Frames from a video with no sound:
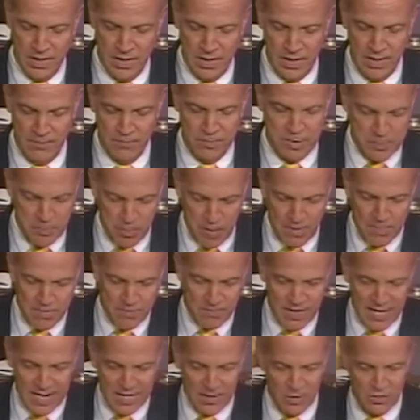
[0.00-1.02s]
If the
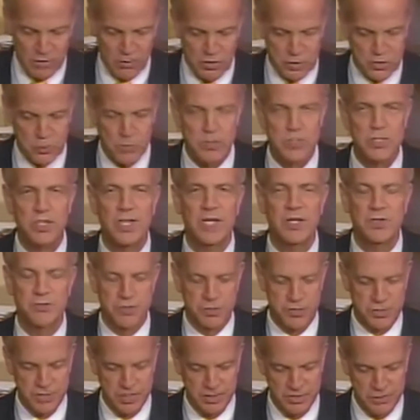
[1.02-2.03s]
Department of Agriculture was
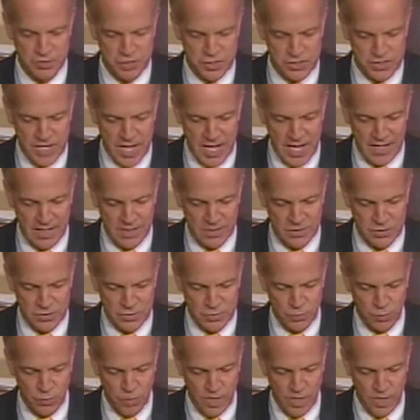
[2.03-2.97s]
interested in science,